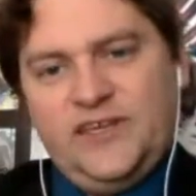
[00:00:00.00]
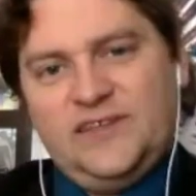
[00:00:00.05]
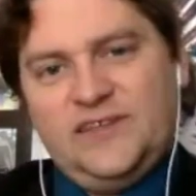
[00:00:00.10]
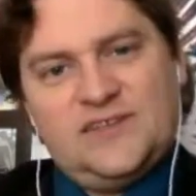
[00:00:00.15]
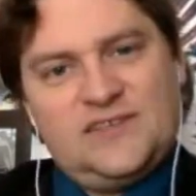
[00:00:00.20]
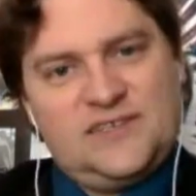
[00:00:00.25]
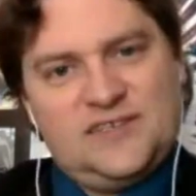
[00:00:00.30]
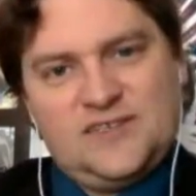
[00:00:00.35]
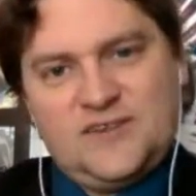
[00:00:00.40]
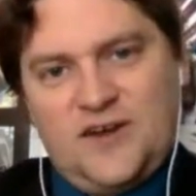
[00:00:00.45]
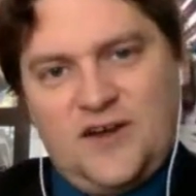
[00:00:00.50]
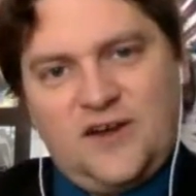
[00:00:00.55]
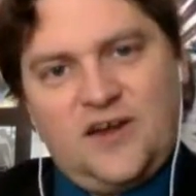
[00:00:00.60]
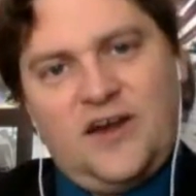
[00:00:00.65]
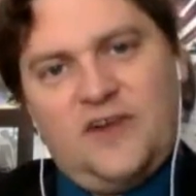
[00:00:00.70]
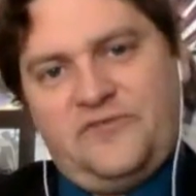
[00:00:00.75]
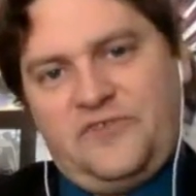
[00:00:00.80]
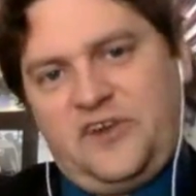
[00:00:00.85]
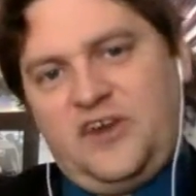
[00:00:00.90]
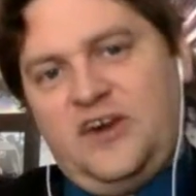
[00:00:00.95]
to talk
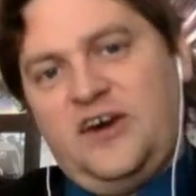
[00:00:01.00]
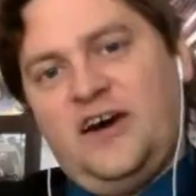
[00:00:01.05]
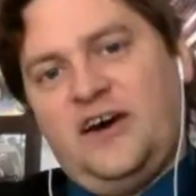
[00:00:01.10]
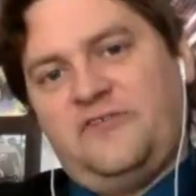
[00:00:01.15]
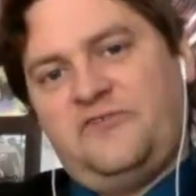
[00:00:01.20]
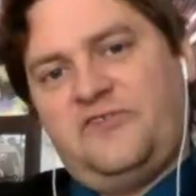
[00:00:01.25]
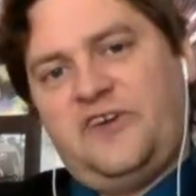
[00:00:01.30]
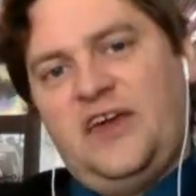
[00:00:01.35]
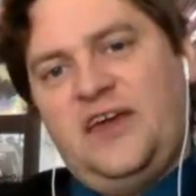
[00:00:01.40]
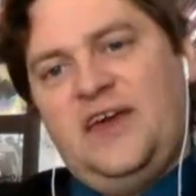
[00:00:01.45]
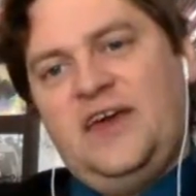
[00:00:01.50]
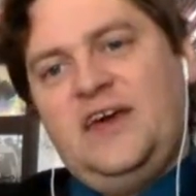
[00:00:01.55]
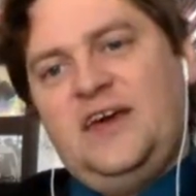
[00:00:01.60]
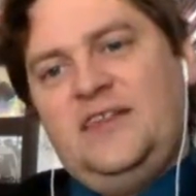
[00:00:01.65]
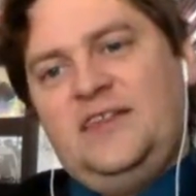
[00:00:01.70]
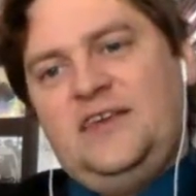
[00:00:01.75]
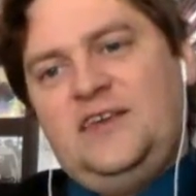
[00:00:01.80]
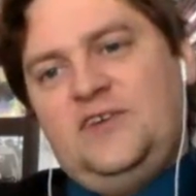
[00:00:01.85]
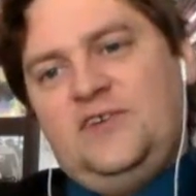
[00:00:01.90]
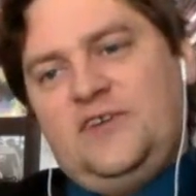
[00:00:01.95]
off the cuff
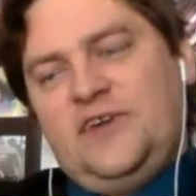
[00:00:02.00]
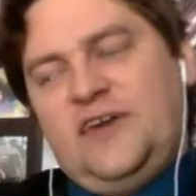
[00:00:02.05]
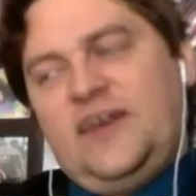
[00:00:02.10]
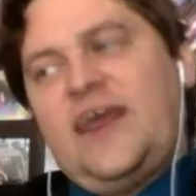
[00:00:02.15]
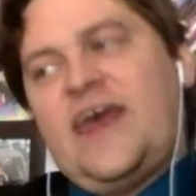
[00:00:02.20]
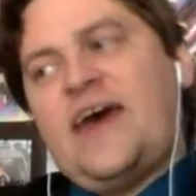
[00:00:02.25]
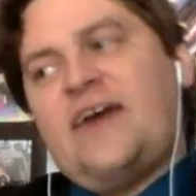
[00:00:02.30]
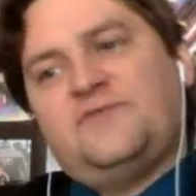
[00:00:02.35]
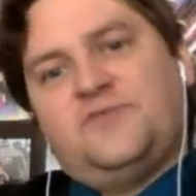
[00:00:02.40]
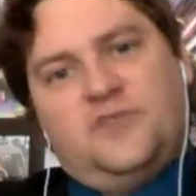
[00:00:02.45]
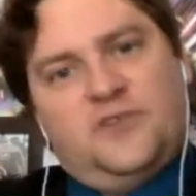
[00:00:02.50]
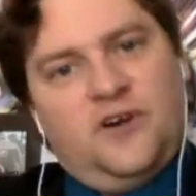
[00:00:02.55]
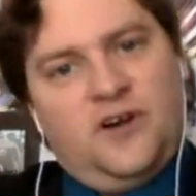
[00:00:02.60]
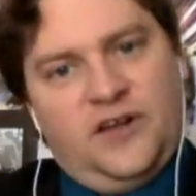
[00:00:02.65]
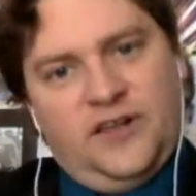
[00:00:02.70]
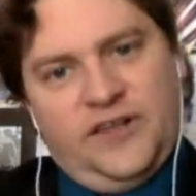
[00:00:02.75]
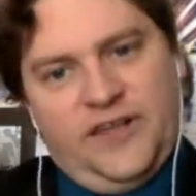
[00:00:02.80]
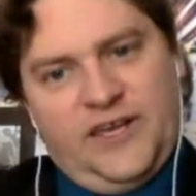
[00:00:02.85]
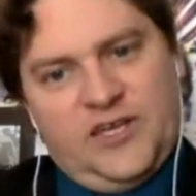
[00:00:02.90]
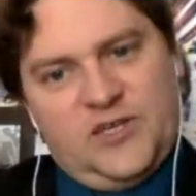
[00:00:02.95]
that you get after the
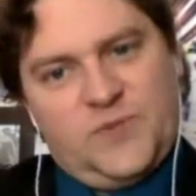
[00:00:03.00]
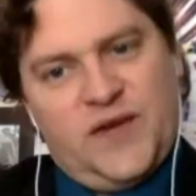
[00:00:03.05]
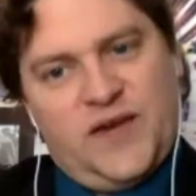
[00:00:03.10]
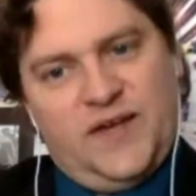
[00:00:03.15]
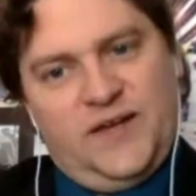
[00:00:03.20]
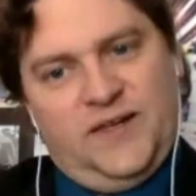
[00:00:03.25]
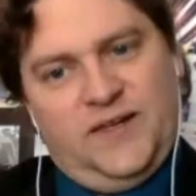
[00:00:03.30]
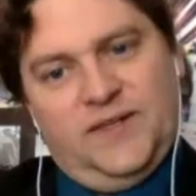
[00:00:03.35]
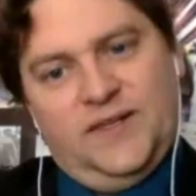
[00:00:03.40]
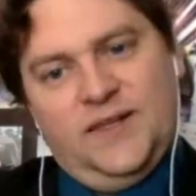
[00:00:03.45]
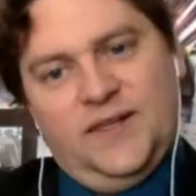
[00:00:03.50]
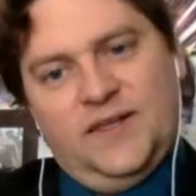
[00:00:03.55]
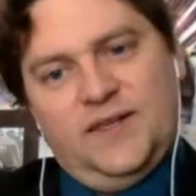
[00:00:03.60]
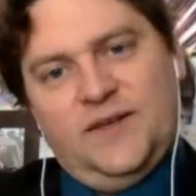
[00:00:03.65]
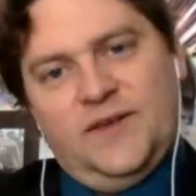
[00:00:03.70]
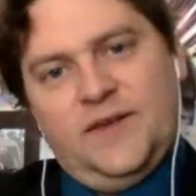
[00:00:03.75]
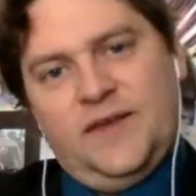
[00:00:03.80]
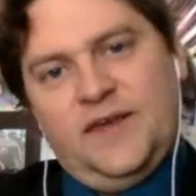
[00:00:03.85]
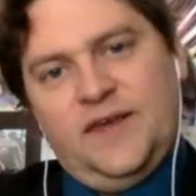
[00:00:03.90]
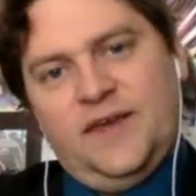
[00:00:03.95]
Hall H panel
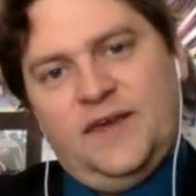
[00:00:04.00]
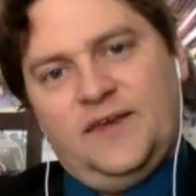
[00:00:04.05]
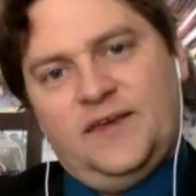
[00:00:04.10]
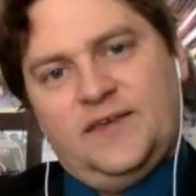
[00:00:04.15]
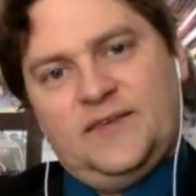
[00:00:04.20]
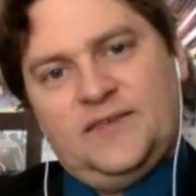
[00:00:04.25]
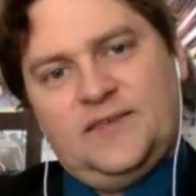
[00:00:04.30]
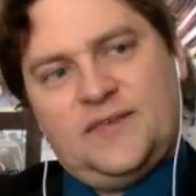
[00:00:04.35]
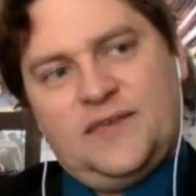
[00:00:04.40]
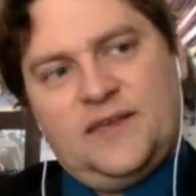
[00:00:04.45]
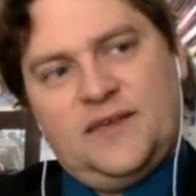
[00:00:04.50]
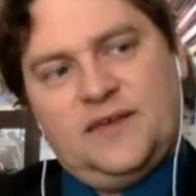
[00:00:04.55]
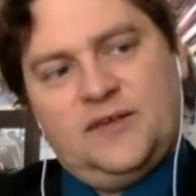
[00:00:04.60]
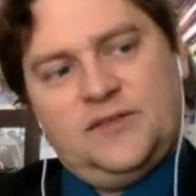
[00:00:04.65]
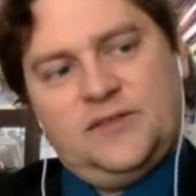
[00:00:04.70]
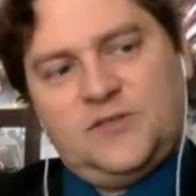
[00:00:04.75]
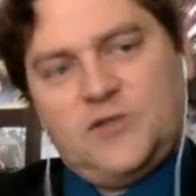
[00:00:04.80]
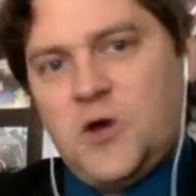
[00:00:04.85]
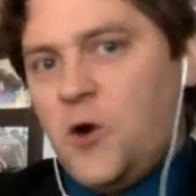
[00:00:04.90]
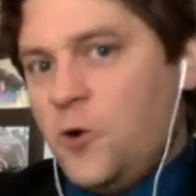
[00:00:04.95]
is
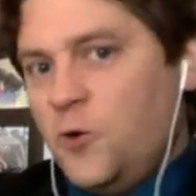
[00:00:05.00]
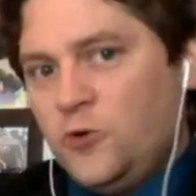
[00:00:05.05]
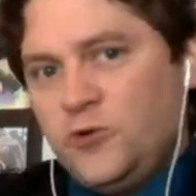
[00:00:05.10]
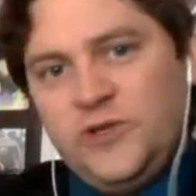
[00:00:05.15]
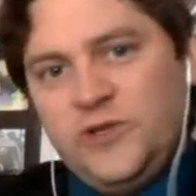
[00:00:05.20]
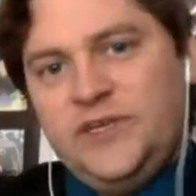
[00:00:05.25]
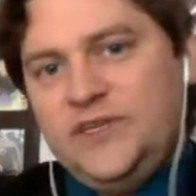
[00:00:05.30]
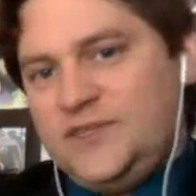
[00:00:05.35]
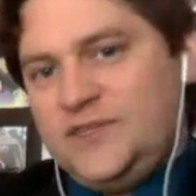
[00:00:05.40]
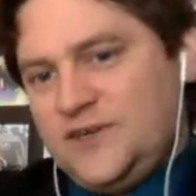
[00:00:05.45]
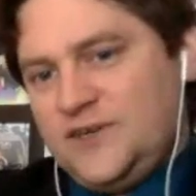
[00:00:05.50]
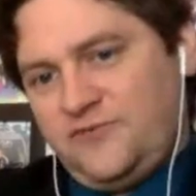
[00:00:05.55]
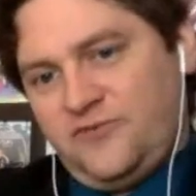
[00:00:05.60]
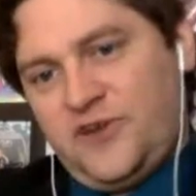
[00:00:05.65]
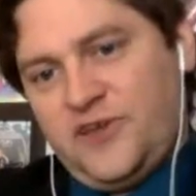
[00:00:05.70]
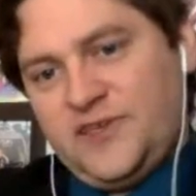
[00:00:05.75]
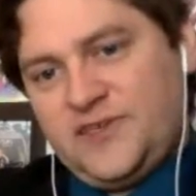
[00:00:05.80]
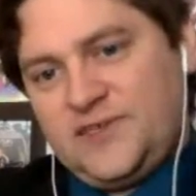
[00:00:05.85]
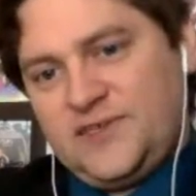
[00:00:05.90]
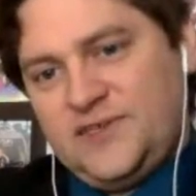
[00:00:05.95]
totally
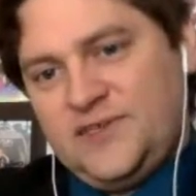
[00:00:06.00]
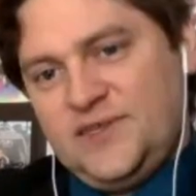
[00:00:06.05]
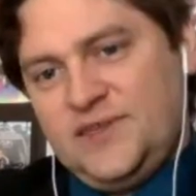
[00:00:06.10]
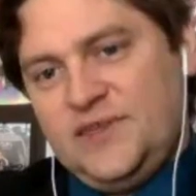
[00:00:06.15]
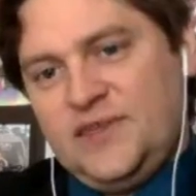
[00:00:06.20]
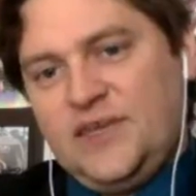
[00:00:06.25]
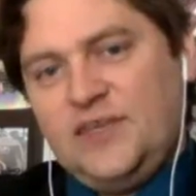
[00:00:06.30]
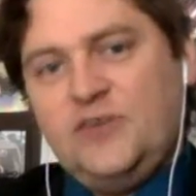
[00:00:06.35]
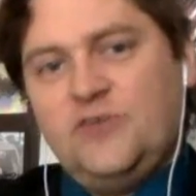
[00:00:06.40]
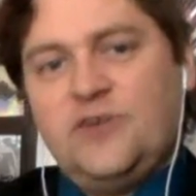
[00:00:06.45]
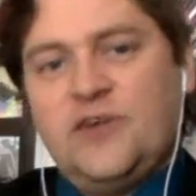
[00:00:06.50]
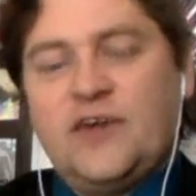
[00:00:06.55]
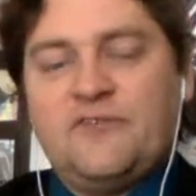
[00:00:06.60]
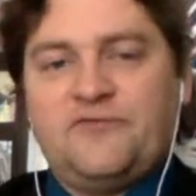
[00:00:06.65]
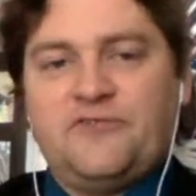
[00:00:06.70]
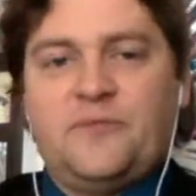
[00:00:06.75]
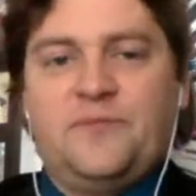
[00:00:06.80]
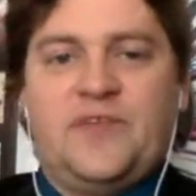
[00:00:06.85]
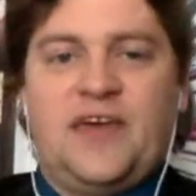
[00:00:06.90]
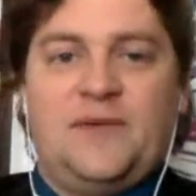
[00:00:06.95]
different than you
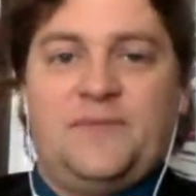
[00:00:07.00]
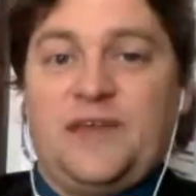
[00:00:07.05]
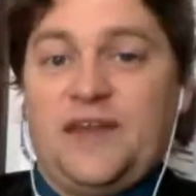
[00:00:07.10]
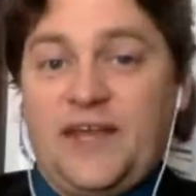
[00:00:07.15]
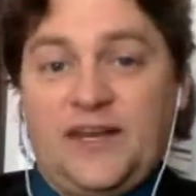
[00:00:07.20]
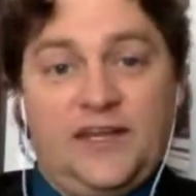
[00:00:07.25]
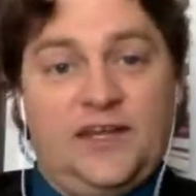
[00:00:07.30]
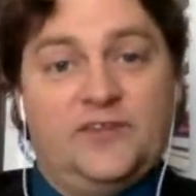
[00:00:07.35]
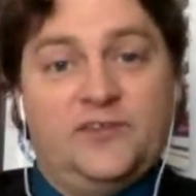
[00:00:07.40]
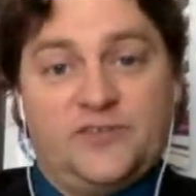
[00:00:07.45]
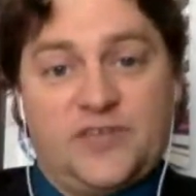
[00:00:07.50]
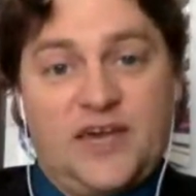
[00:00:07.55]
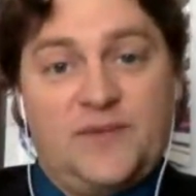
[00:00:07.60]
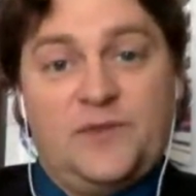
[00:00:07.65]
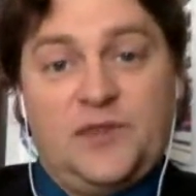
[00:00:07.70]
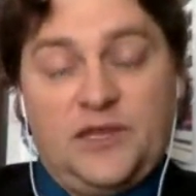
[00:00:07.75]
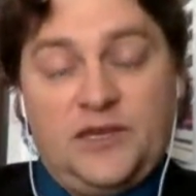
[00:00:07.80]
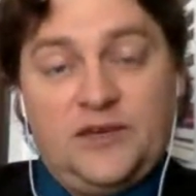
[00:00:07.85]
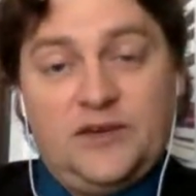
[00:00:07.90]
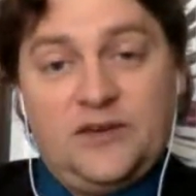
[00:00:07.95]
get from them at any other time
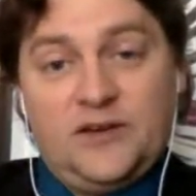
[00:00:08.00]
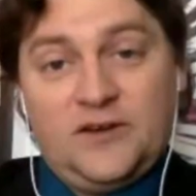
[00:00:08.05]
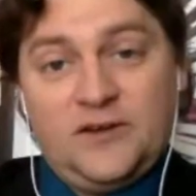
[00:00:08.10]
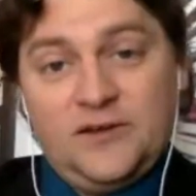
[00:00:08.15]
of the year.